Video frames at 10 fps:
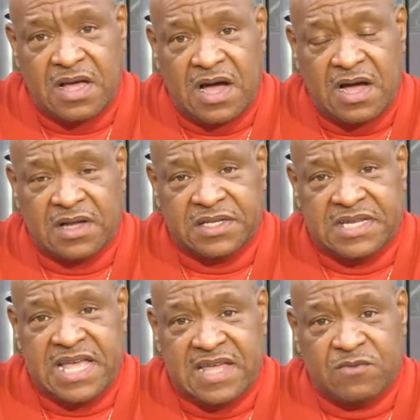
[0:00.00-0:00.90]
uh,
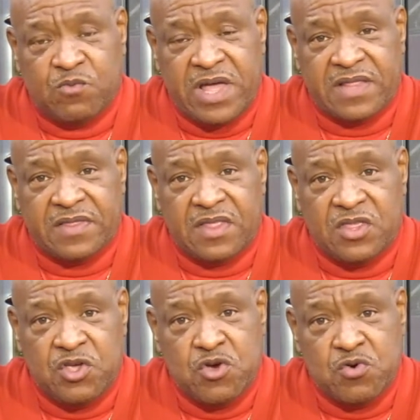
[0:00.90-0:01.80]
did with
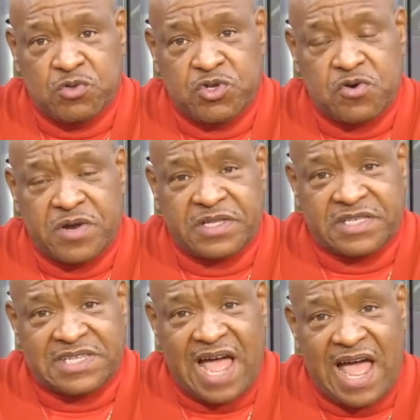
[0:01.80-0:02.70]
you during the
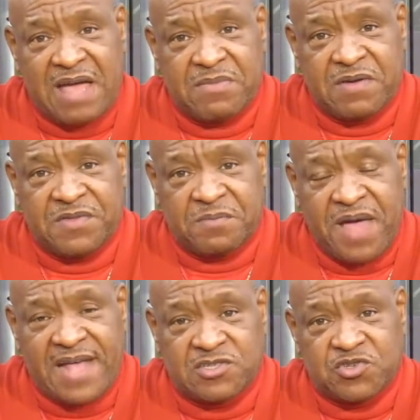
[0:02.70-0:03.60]
time of the
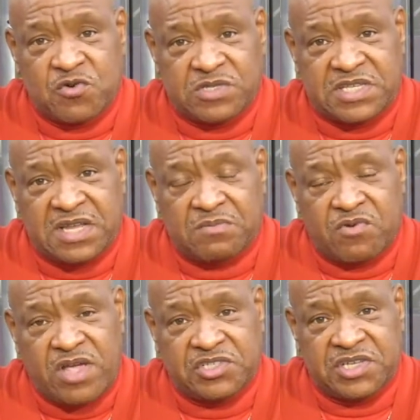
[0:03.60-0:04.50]
pastoral
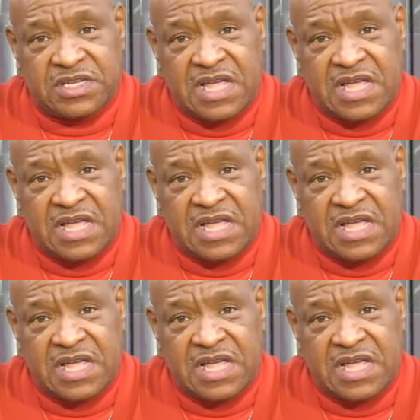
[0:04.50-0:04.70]
celebration